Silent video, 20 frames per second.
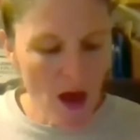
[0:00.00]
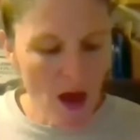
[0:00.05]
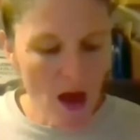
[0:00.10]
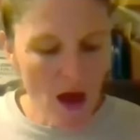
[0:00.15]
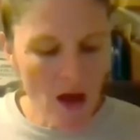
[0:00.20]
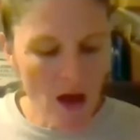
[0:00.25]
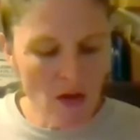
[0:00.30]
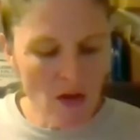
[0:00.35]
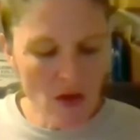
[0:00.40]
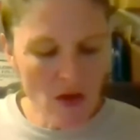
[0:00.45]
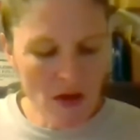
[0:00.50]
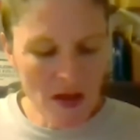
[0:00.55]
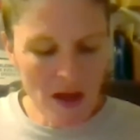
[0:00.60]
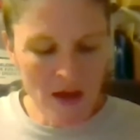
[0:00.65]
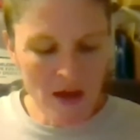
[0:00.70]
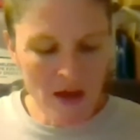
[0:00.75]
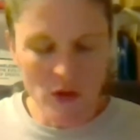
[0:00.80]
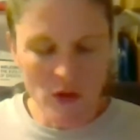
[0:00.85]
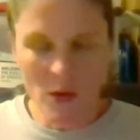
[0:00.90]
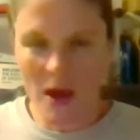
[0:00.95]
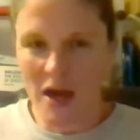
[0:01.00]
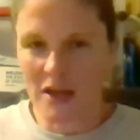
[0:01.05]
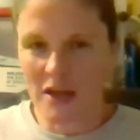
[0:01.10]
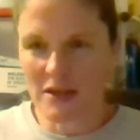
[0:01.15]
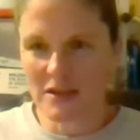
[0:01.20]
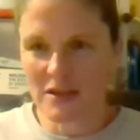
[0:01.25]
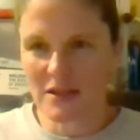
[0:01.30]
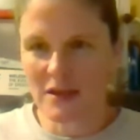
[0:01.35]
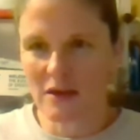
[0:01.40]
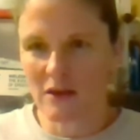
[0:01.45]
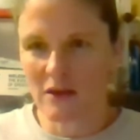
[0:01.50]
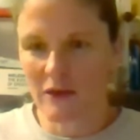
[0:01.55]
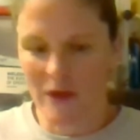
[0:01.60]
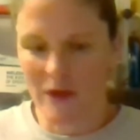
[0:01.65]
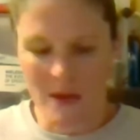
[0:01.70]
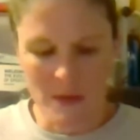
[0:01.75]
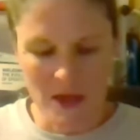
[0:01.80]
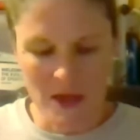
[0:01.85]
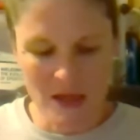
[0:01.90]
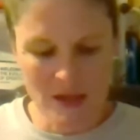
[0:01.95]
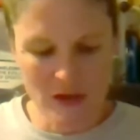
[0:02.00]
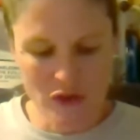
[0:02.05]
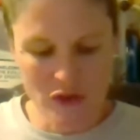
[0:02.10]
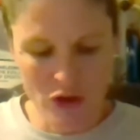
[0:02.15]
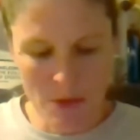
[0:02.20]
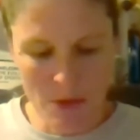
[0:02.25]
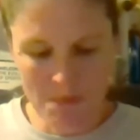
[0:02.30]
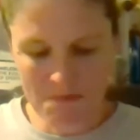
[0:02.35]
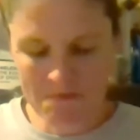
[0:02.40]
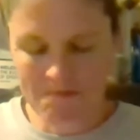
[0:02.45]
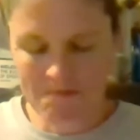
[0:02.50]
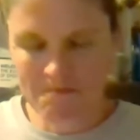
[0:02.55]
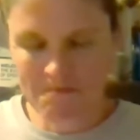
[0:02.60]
how long have you had cyclic vomiting syndrome?